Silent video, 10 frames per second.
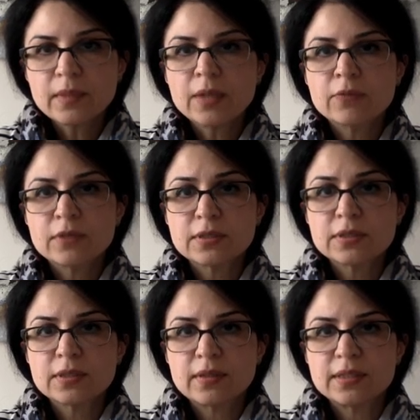verses
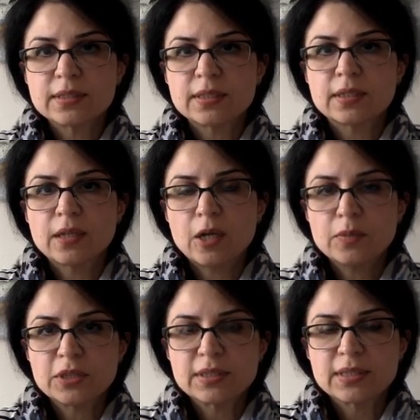on these
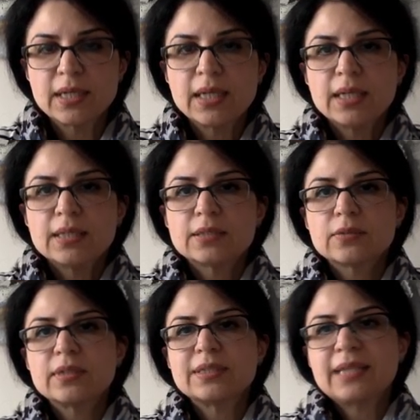objects. So
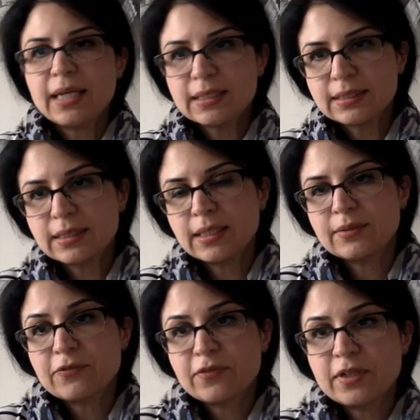the text
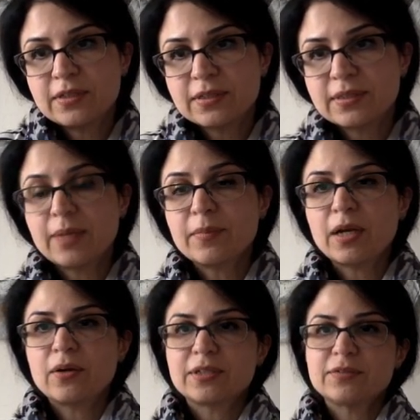refers
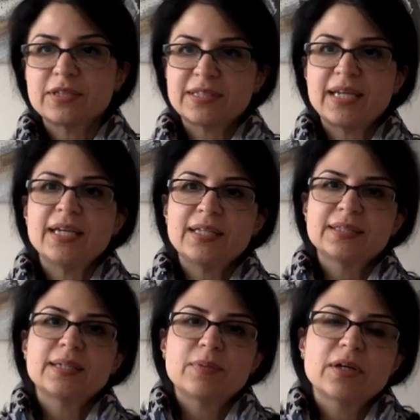somehow, gives us a hint
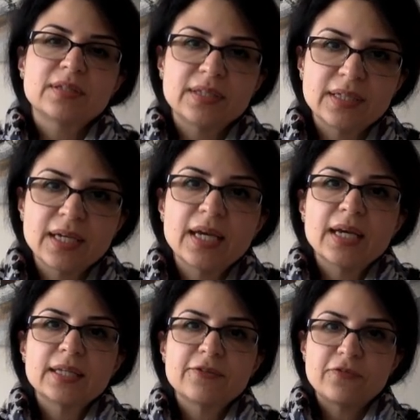about the
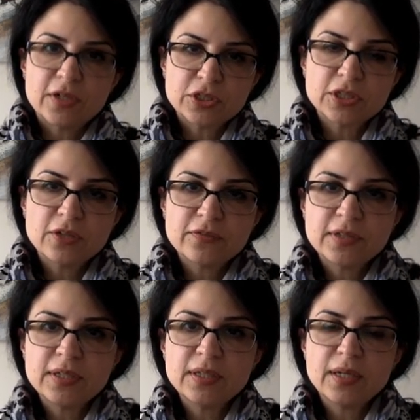function of
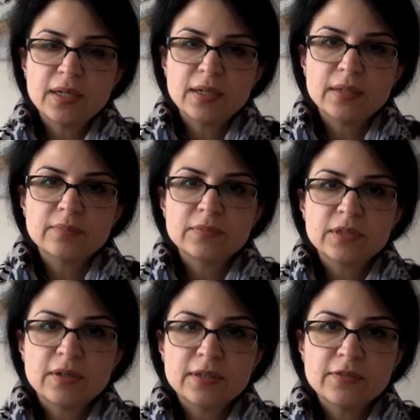the
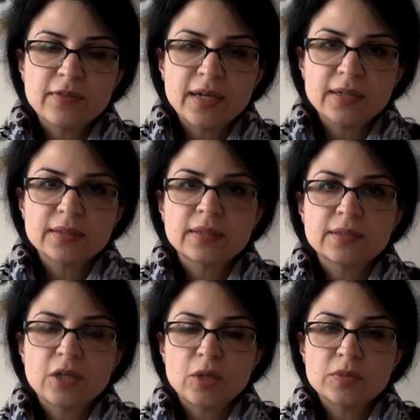artifact, the
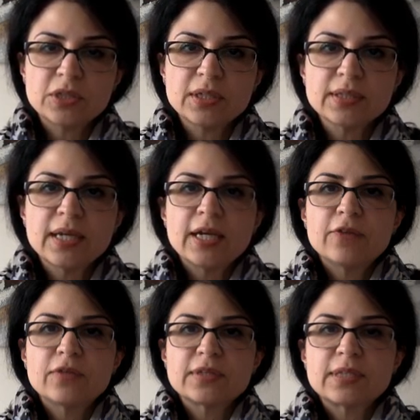object.
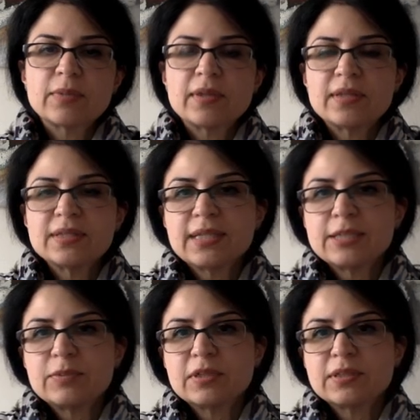For example, in this case,
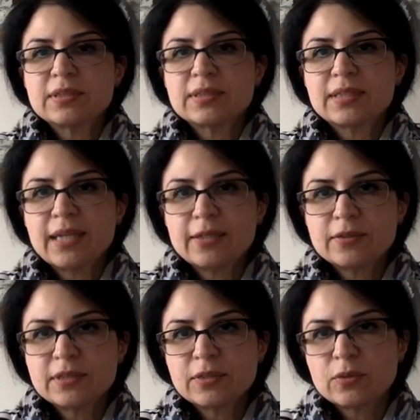because it's a
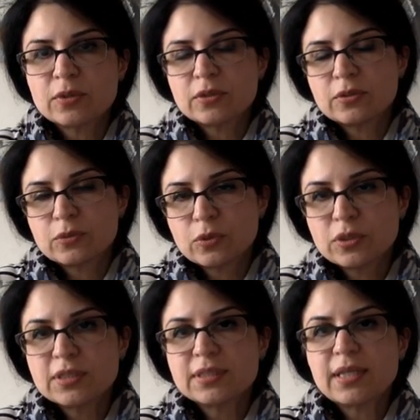candlestick or a torch
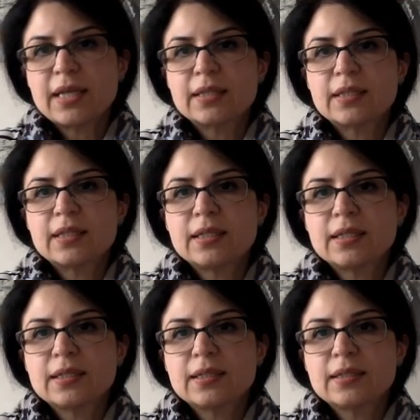stand,
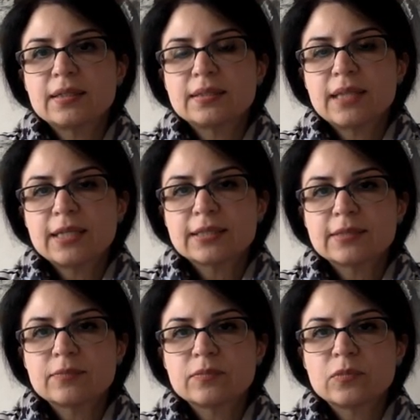the text,
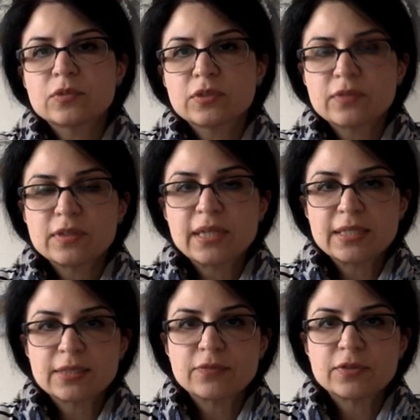most of the
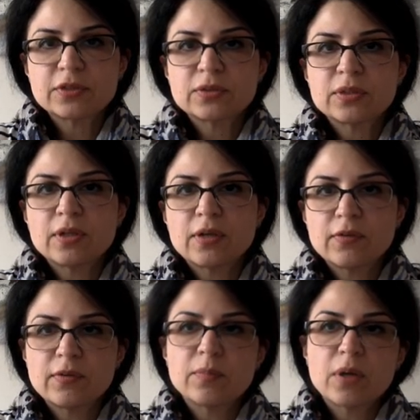text refers to the love of
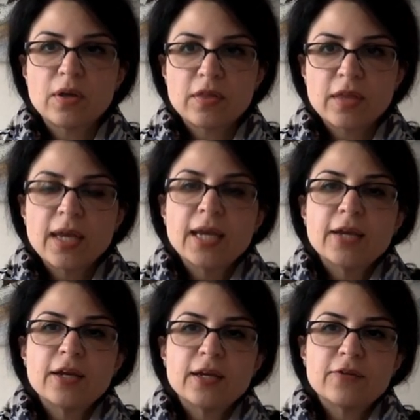a moth
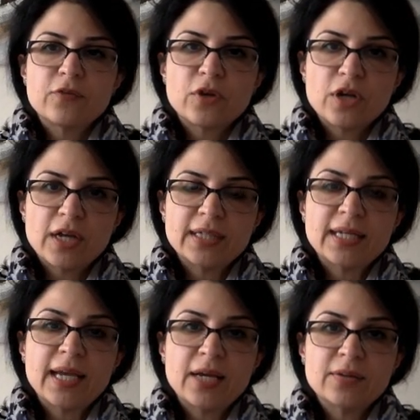for light and
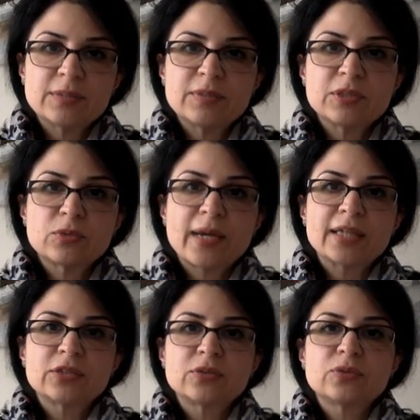how it's been
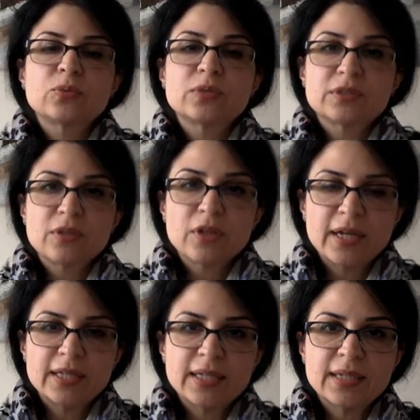dragged towards the
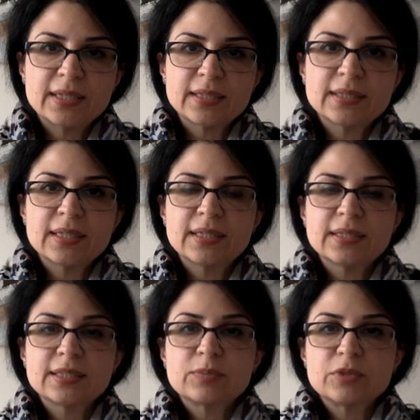light, and the
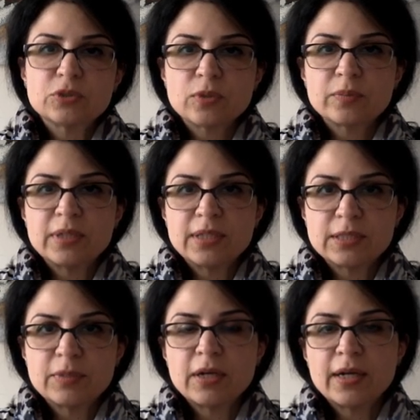spiritual meanings
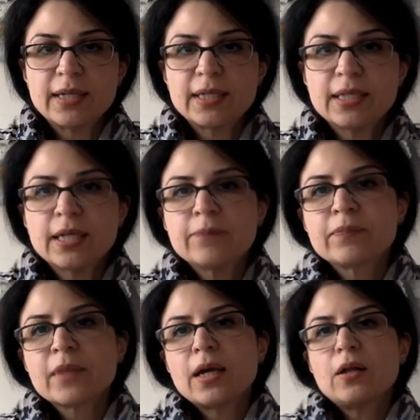behind it.
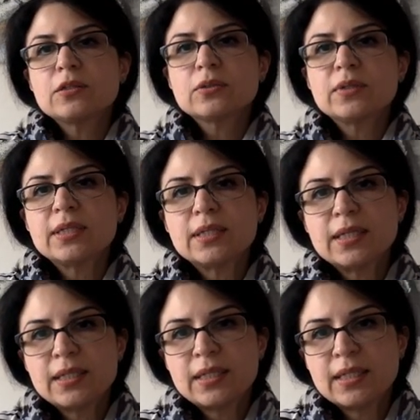Also,
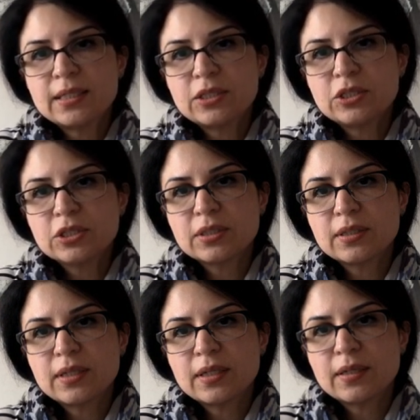in addition,
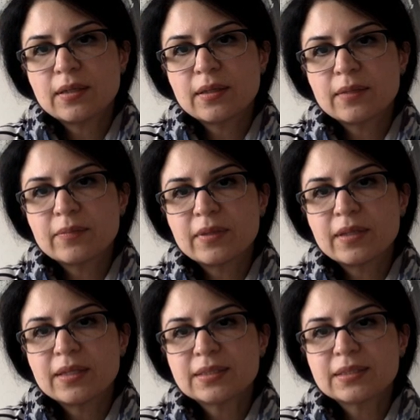
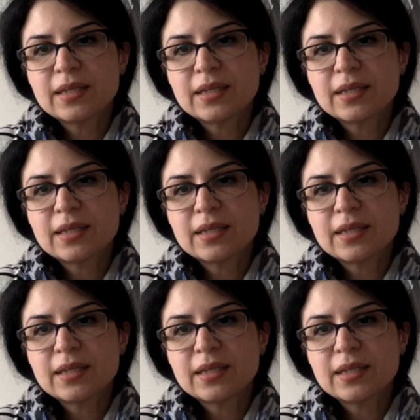this